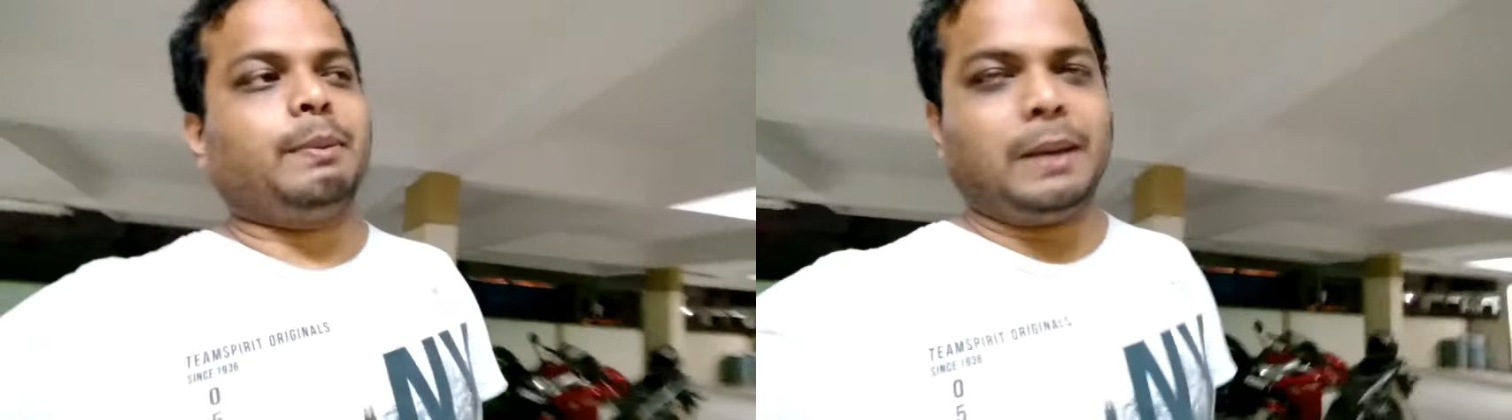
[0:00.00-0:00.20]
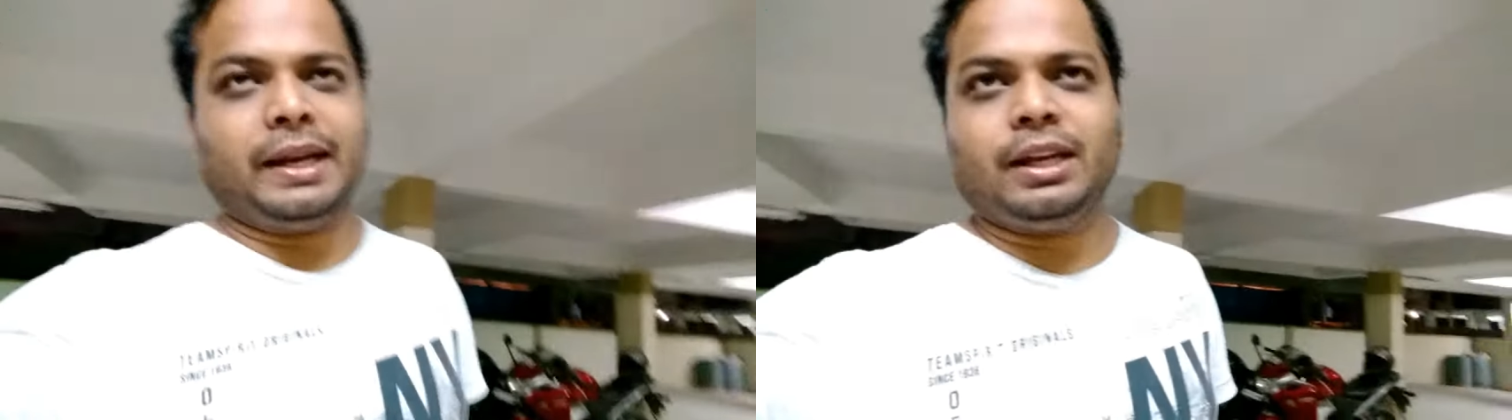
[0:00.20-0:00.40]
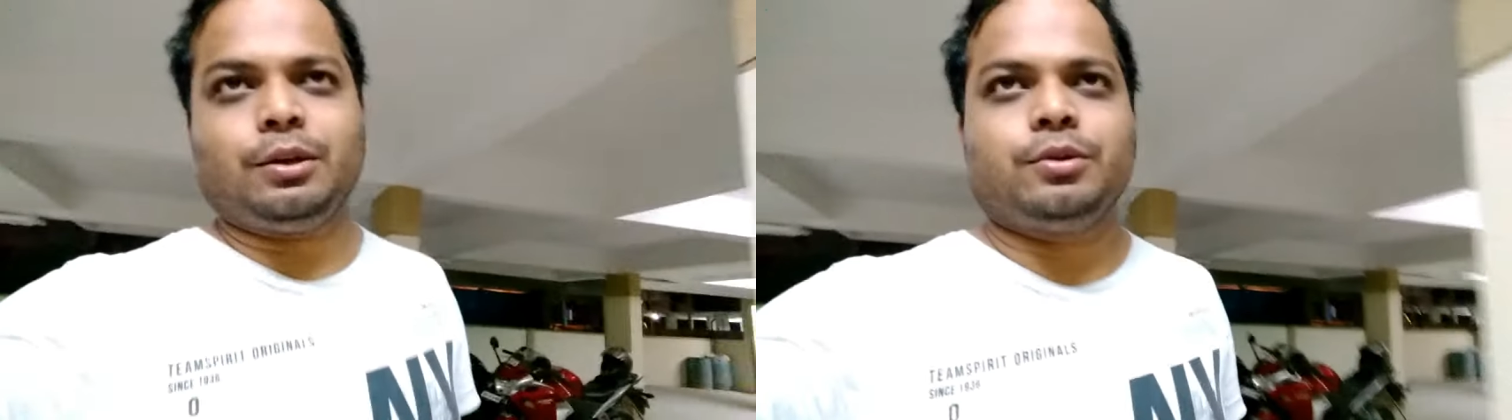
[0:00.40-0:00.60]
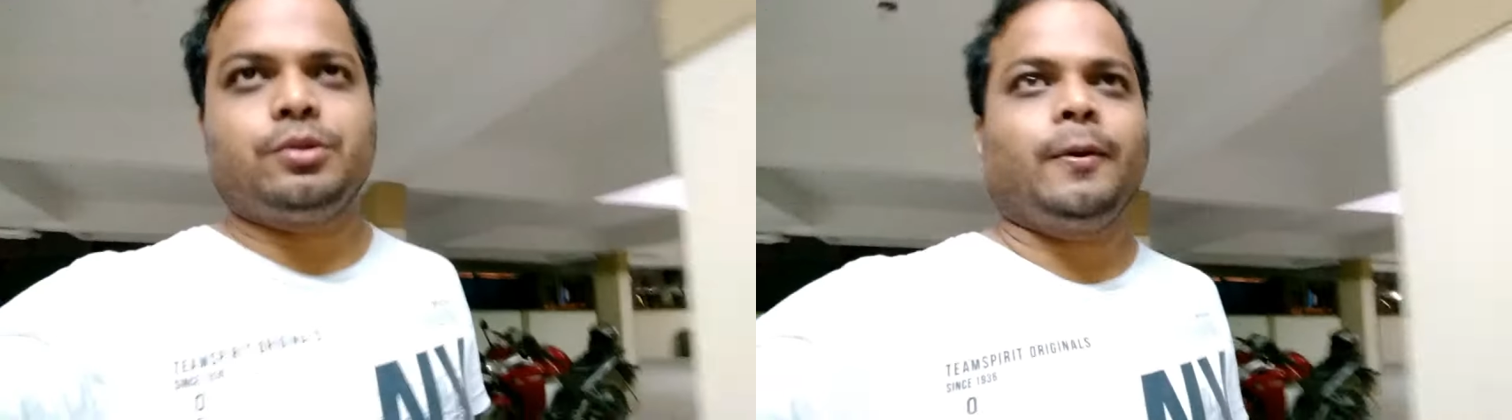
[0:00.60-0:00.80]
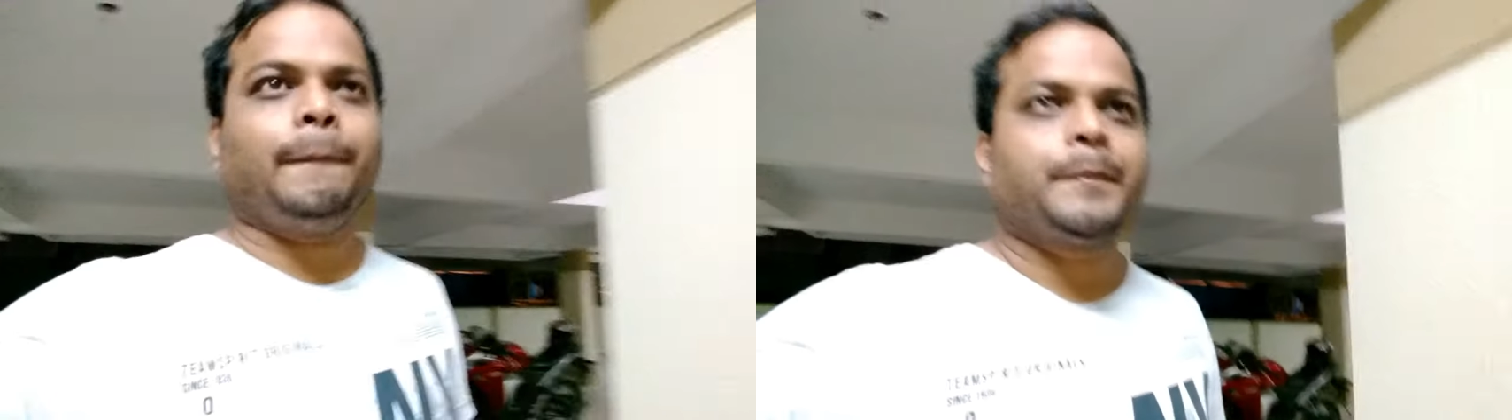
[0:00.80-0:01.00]
planning to
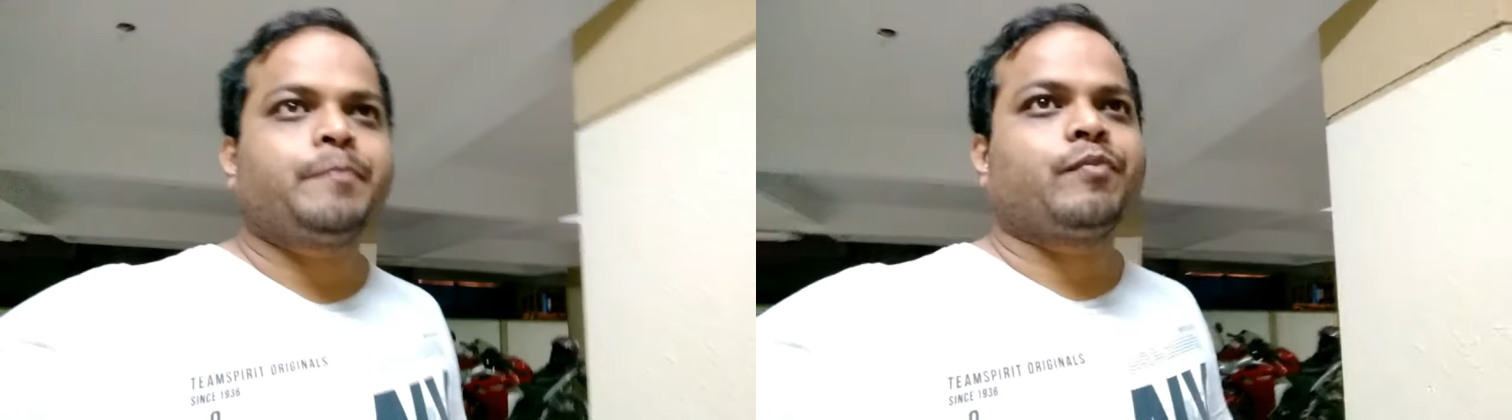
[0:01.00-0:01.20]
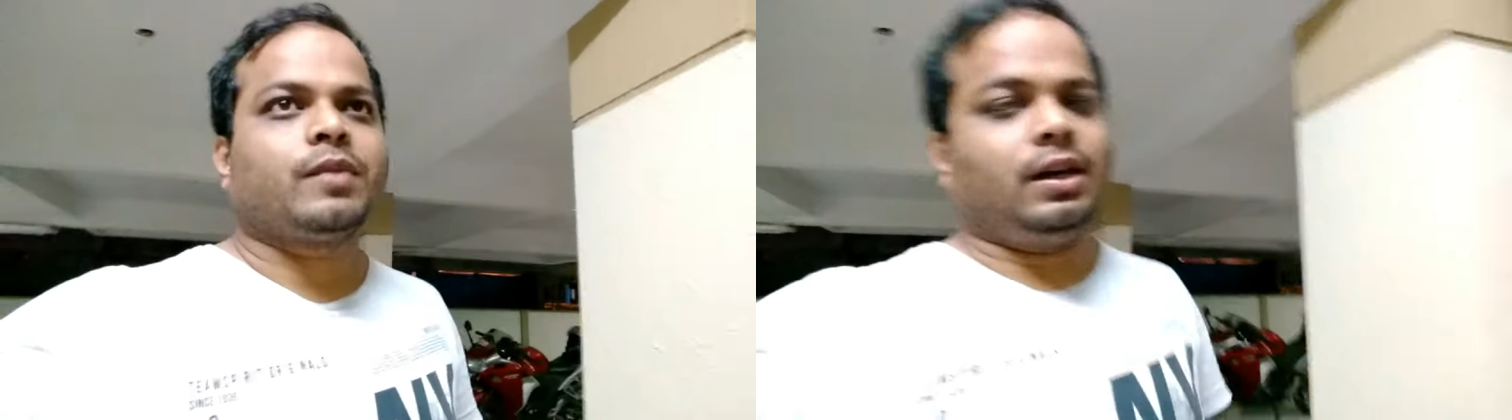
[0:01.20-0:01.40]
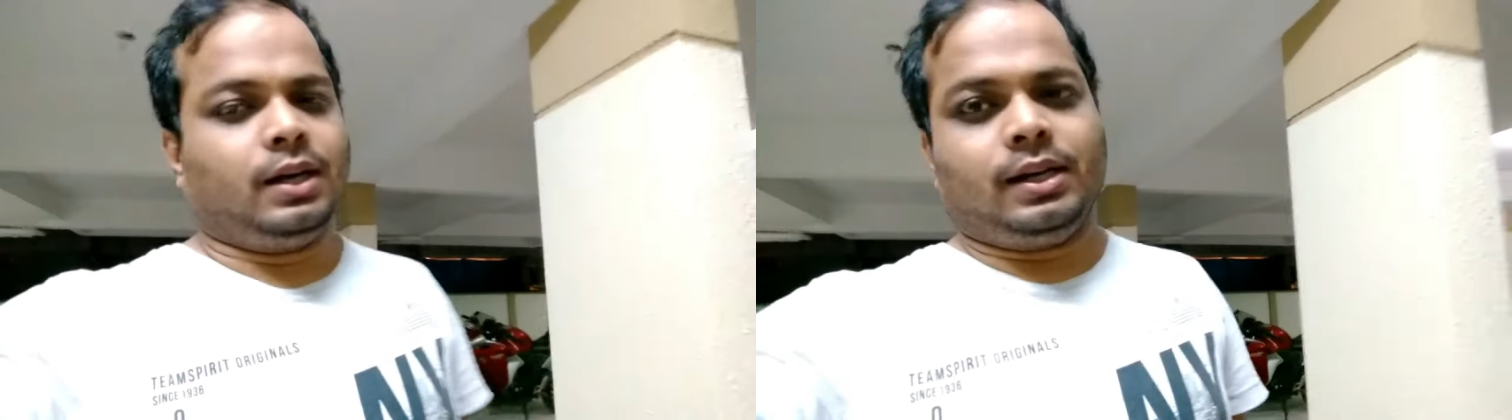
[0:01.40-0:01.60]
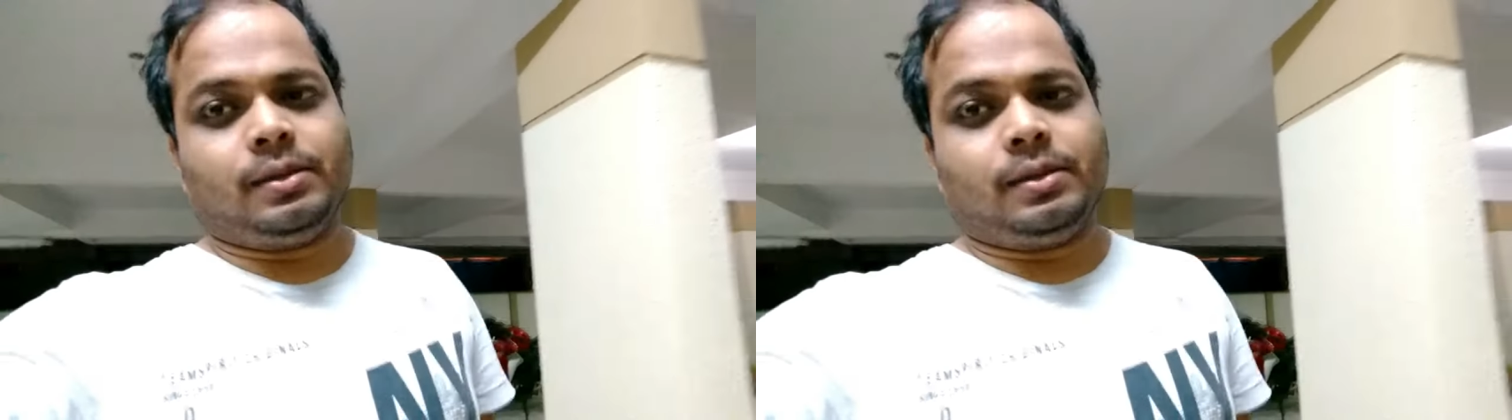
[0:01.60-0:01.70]
uh,